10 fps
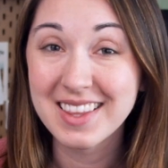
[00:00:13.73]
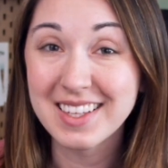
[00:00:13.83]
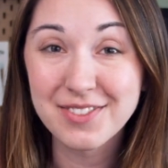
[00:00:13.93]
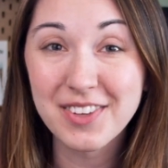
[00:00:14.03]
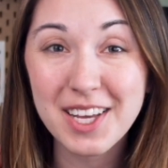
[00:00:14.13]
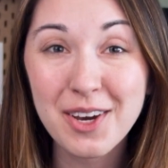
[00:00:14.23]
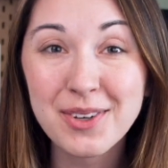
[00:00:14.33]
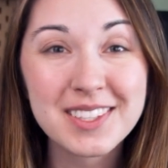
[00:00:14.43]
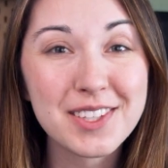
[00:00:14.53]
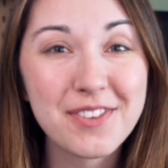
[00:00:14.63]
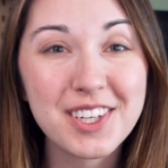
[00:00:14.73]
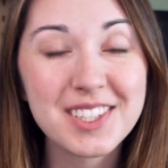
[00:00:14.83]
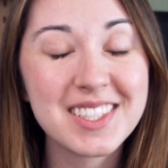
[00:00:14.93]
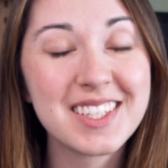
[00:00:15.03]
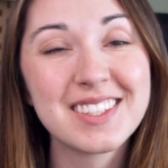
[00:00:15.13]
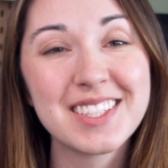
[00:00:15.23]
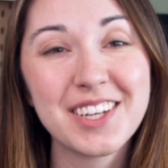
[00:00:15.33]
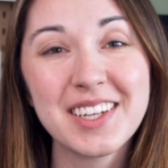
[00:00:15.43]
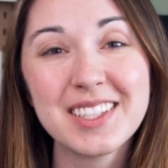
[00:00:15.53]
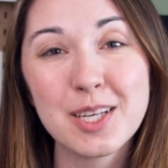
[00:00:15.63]
This video is the first in a
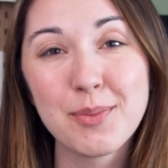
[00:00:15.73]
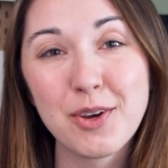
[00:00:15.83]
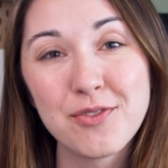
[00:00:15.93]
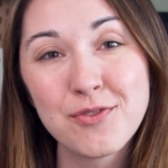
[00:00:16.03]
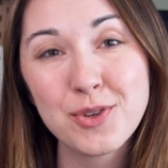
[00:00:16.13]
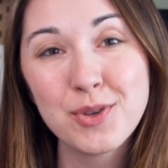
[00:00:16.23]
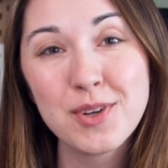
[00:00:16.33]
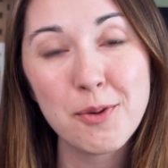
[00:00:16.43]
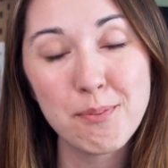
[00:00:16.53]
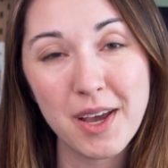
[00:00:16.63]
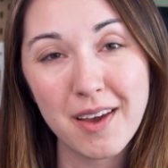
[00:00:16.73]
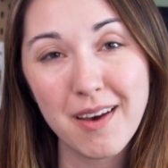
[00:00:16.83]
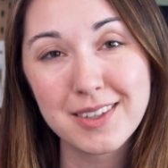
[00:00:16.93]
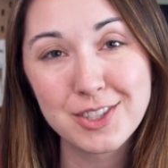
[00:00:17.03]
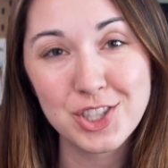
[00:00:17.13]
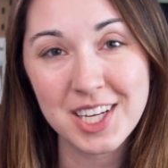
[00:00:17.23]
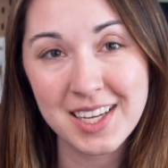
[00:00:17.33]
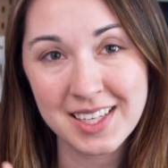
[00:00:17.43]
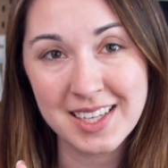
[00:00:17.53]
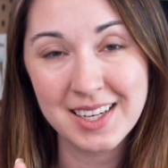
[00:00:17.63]
series about food, biology,
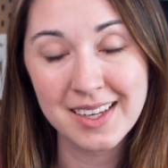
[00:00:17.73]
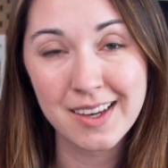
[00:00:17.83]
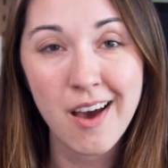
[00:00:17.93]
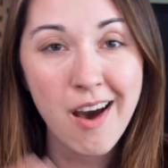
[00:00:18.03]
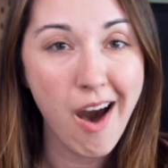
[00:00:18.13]
and eating,